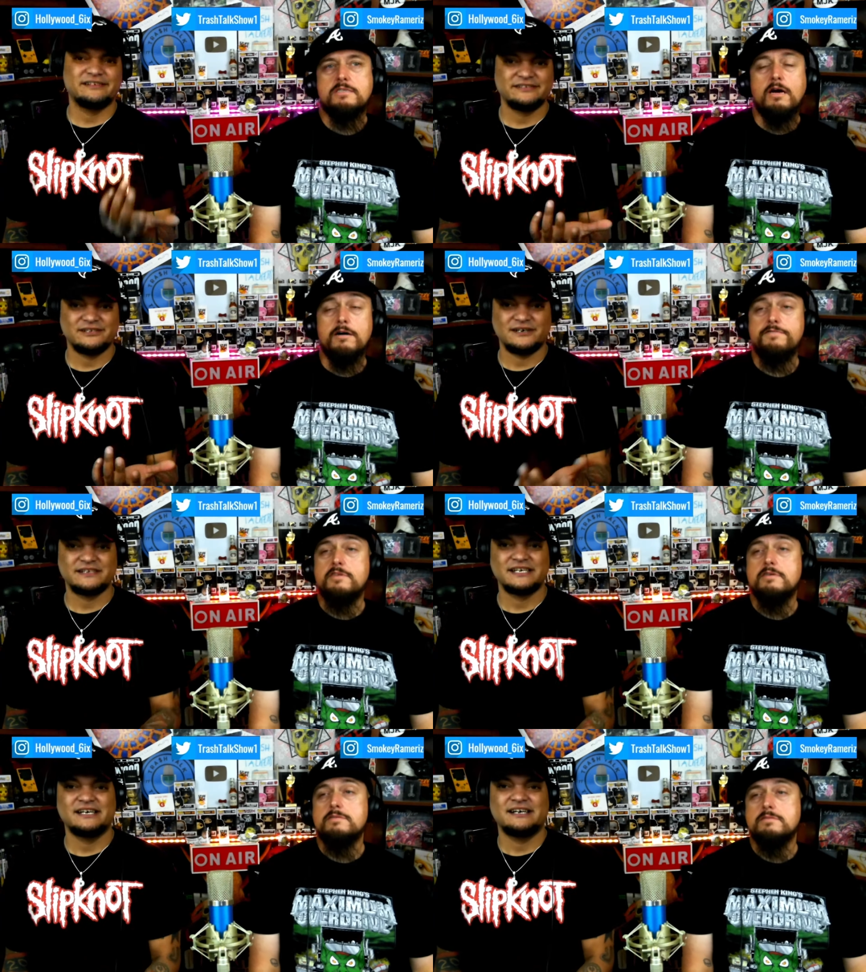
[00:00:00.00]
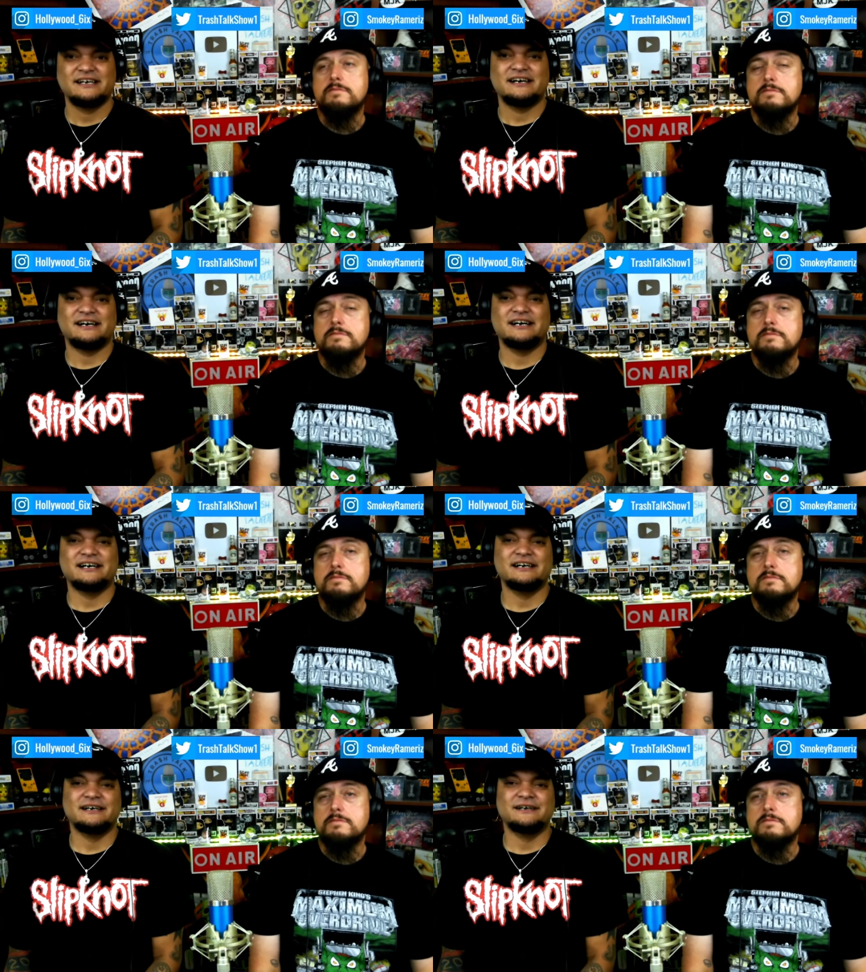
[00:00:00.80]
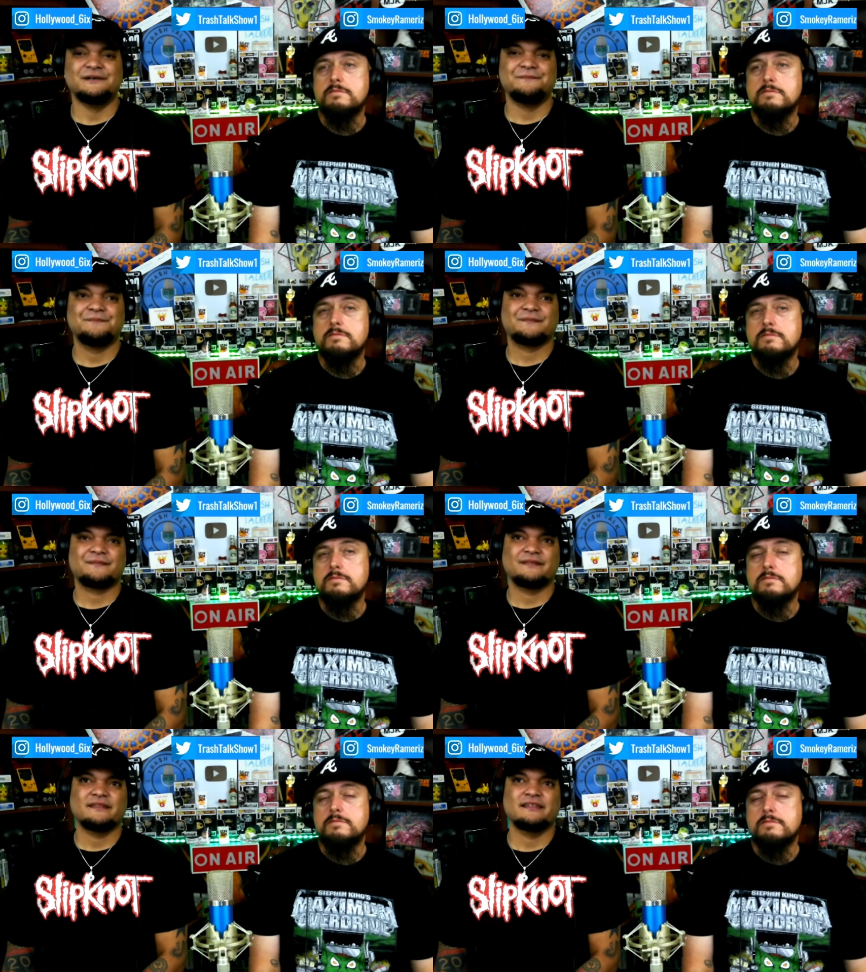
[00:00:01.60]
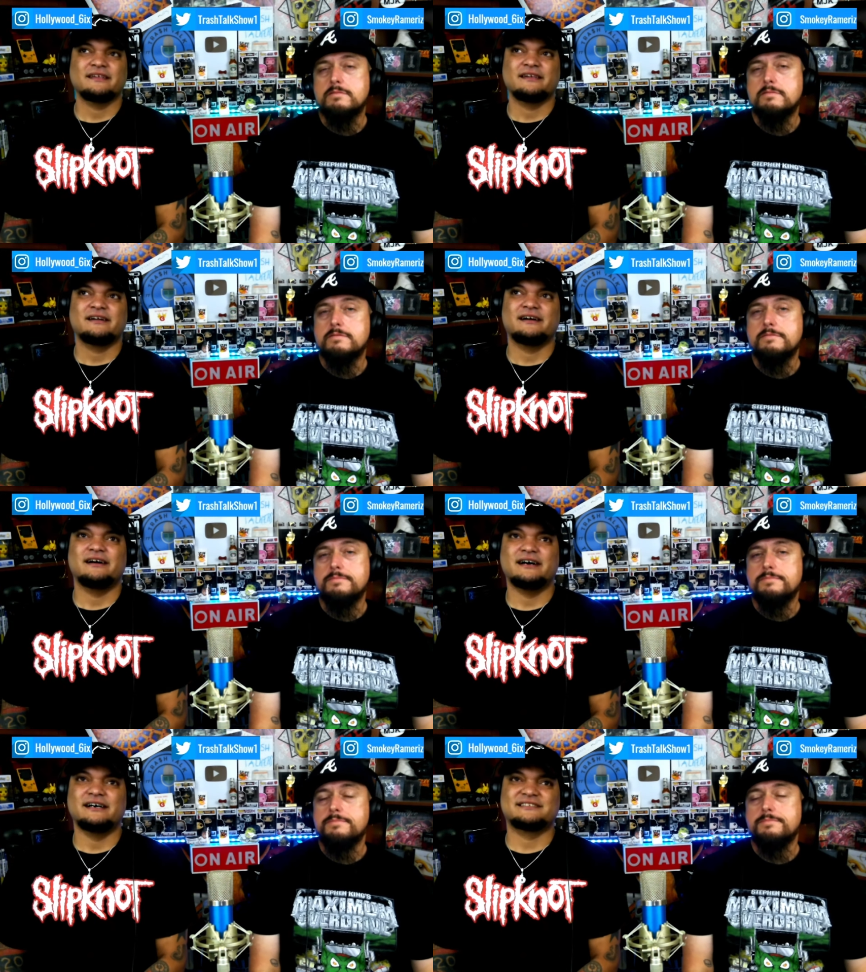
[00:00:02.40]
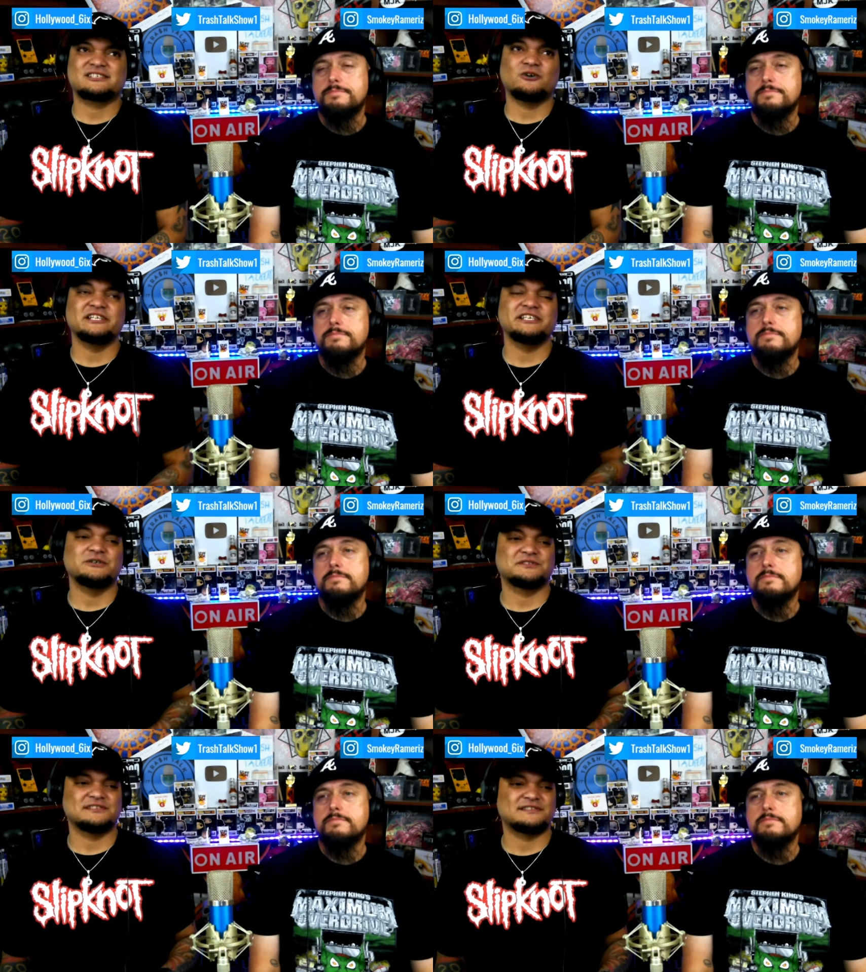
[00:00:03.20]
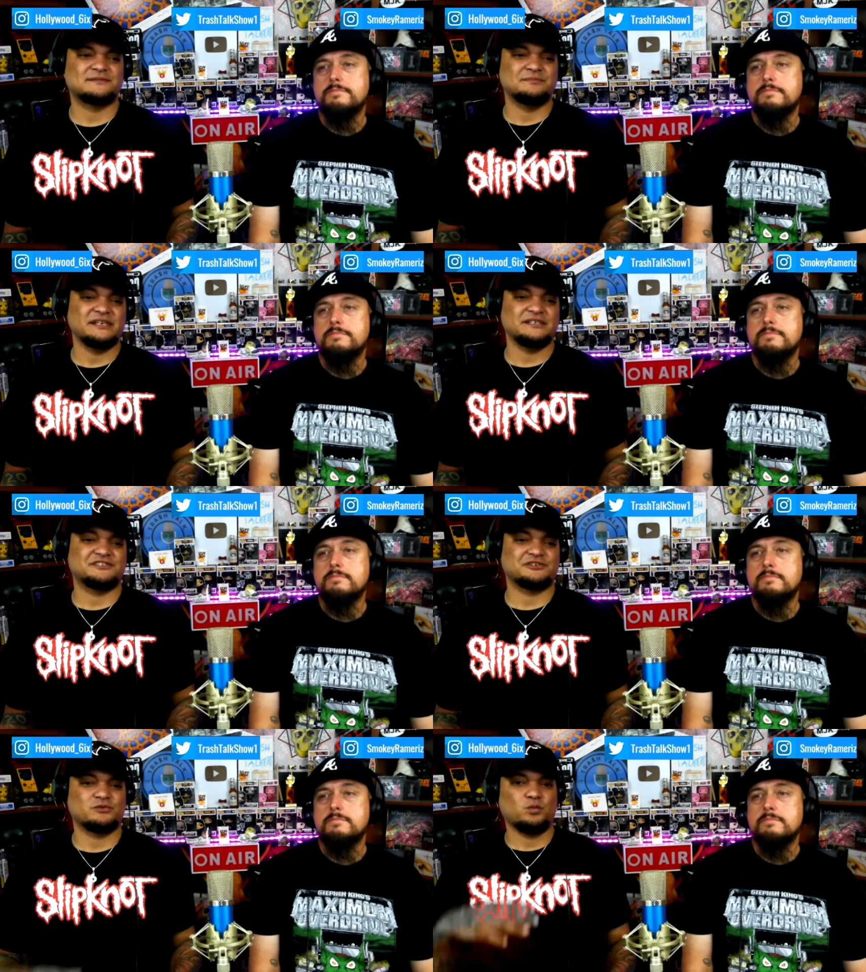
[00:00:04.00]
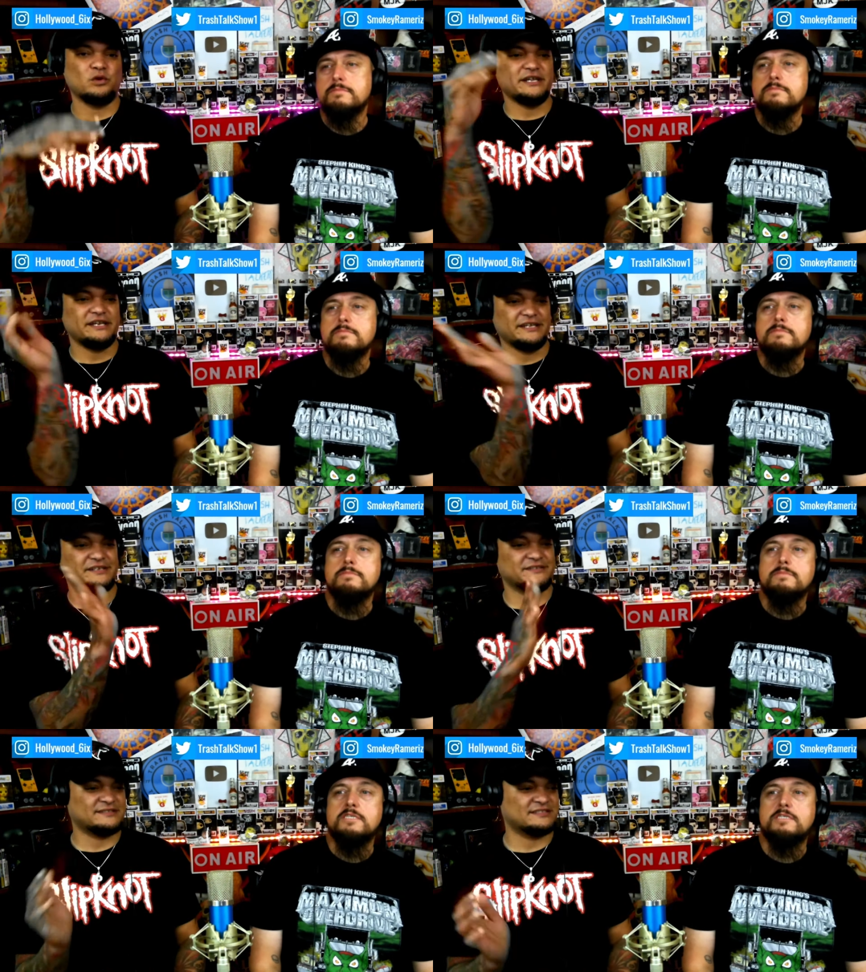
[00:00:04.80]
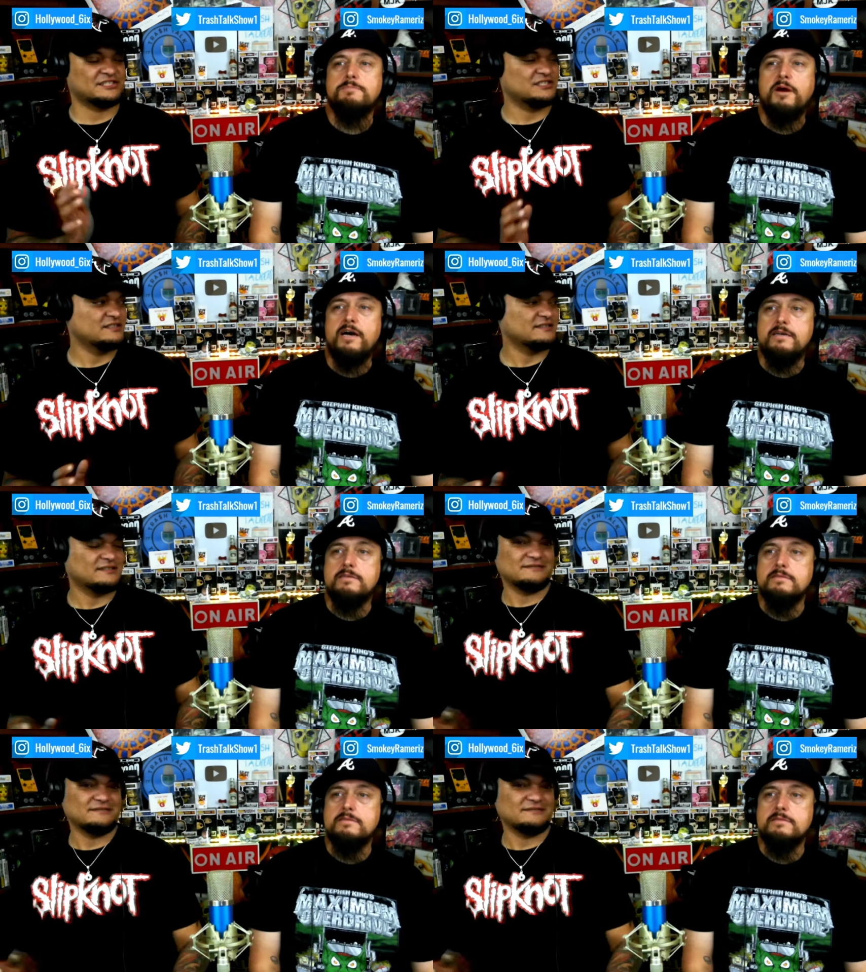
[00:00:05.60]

Speaker 1: soft. Uh, uh, scoliosis means your what is spine.